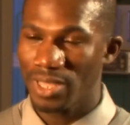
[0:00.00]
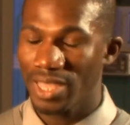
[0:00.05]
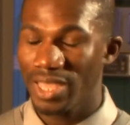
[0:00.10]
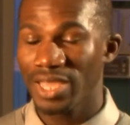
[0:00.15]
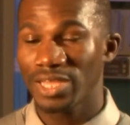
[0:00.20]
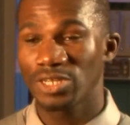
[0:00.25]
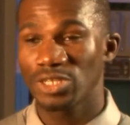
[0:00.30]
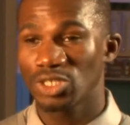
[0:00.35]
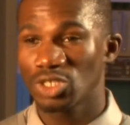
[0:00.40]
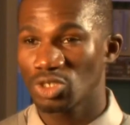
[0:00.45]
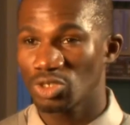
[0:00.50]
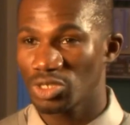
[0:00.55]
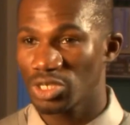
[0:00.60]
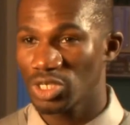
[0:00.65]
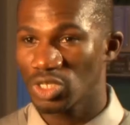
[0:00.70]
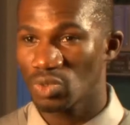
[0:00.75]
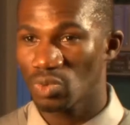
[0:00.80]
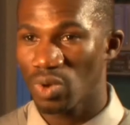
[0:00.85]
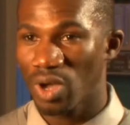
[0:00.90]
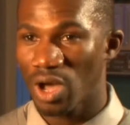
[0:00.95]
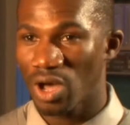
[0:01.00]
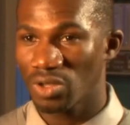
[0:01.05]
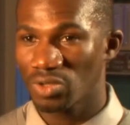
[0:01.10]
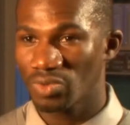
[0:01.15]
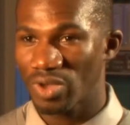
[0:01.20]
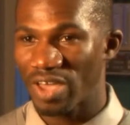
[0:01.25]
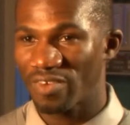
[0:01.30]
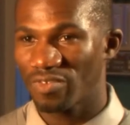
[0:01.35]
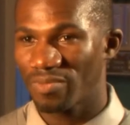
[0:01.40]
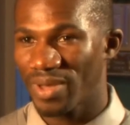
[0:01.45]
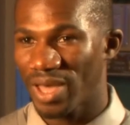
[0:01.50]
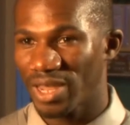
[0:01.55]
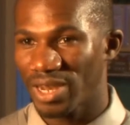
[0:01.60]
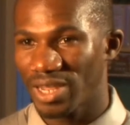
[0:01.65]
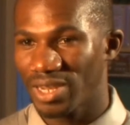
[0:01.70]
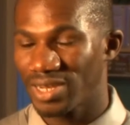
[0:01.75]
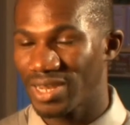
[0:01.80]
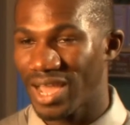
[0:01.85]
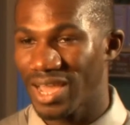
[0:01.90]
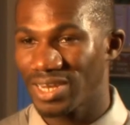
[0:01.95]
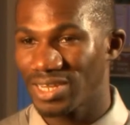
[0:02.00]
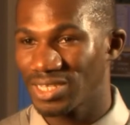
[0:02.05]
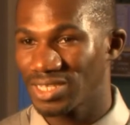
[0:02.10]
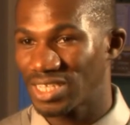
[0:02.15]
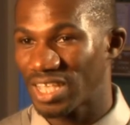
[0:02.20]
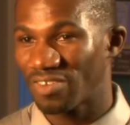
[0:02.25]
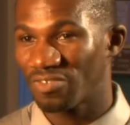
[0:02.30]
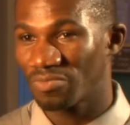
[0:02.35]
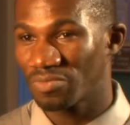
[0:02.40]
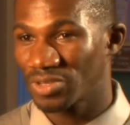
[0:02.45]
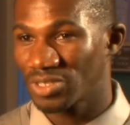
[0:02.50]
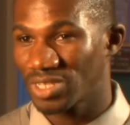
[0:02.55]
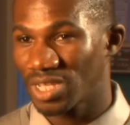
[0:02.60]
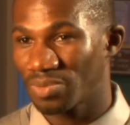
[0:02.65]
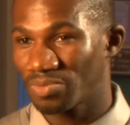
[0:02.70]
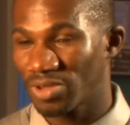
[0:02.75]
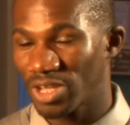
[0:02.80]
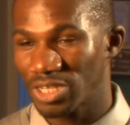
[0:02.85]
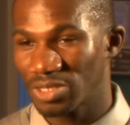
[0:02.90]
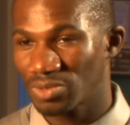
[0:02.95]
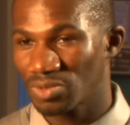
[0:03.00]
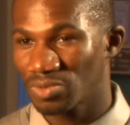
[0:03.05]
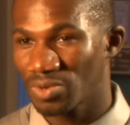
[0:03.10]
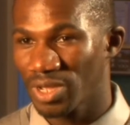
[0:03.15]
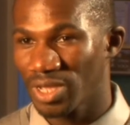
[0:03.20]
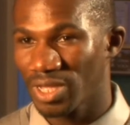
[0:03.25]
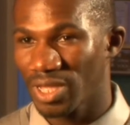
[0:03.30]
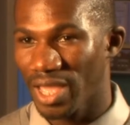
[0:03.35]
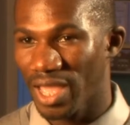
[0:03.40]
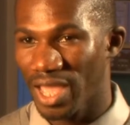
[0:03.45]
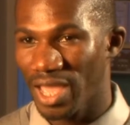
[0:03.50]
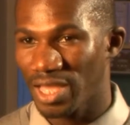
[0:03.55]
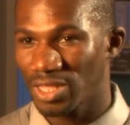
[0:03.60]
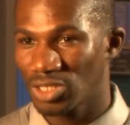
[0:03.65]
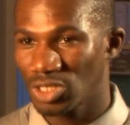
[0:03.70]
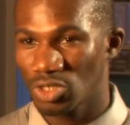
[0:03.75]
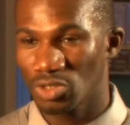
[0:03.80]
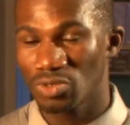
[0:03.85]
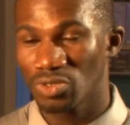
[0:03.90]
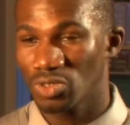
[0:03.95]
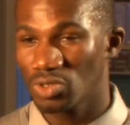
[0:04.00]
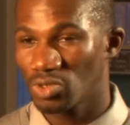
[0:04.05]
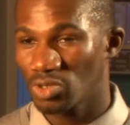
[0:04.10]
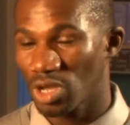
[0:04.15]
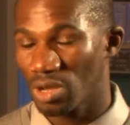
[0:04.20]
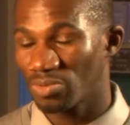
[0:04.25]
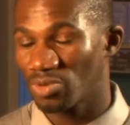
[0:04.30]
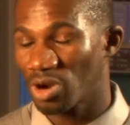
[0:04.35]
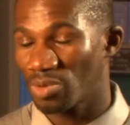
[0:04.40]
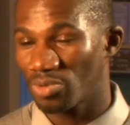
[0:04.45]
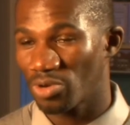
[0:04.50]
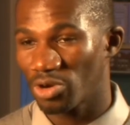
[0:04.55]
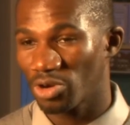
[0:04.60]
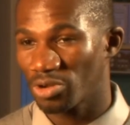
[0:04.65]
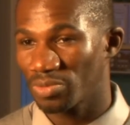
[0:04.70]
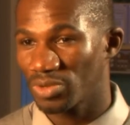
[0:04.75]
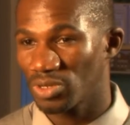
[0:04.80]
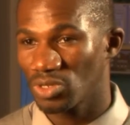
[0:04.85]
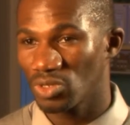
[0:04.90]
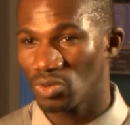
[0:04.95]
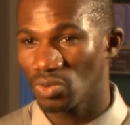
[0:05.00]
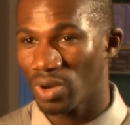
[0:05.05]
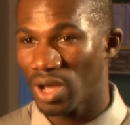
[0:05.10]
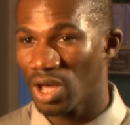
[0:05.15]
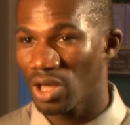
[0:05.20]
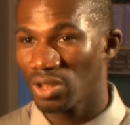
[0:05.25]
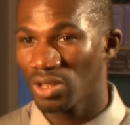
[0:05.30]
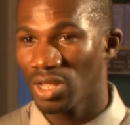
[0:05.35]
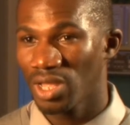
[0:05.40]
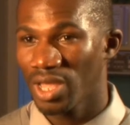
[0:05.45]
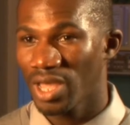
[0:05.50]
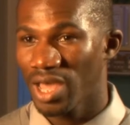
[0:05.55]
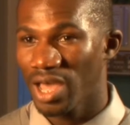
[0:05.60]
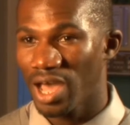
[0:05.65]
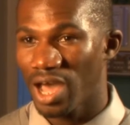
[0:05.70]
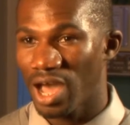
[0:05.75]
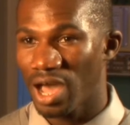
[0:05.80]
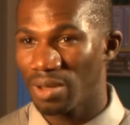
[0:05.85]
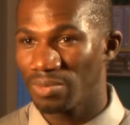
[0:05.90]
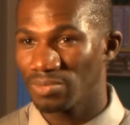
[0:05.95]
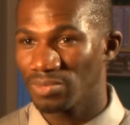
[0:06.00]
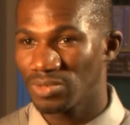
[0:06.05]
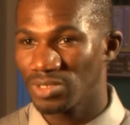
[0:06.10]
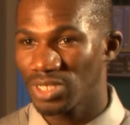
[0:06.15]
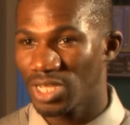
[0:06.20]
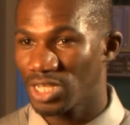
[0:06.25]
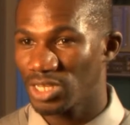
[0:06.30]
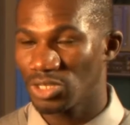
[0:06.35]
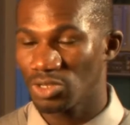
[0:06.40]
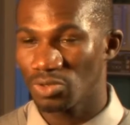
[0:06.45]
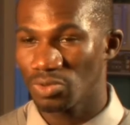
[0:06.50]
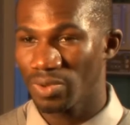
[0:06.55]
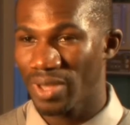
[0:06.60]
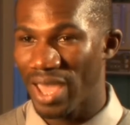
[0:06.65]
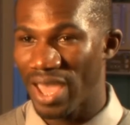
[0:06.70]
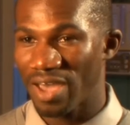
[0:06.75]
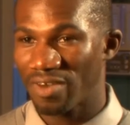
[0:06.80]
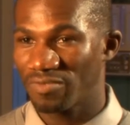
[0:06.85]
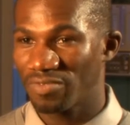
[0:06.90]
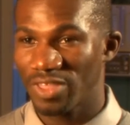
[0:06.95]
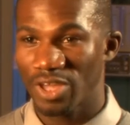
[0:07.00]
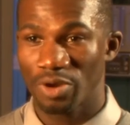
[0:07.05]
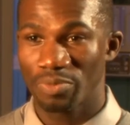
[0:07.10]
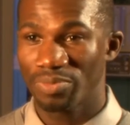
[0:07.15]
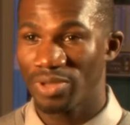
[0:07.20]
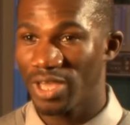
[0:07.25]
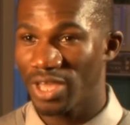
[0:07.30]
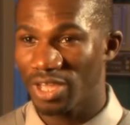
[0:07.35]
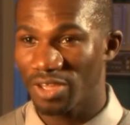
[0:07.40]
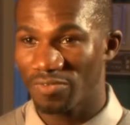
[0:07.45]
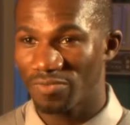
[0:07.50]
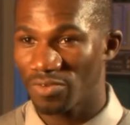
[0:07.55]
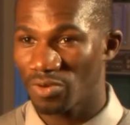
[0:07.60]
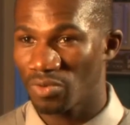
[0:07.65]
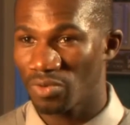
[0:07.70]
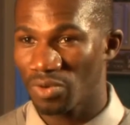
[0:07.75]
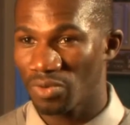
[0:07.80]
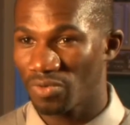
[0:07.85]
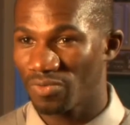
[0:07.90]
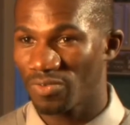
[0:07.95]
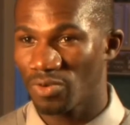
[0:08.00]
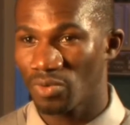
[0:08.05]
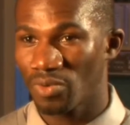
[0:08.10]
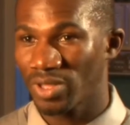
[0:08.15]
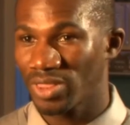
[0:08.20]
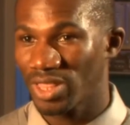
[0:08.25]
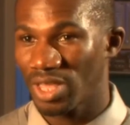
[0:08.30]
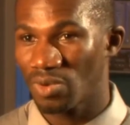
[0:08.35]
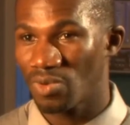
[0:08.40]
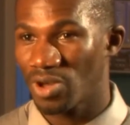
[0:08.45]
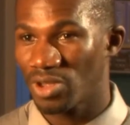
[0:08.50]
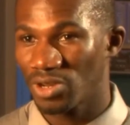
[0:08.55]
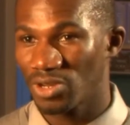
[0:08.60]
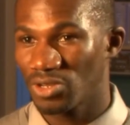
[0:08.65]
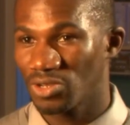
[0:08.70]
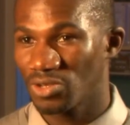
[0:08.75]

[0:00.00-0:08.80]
industry as well. We have about a ninety-seven percent placement rate, and students who come to our program and do well um, tend to have their pick for what, for what they want to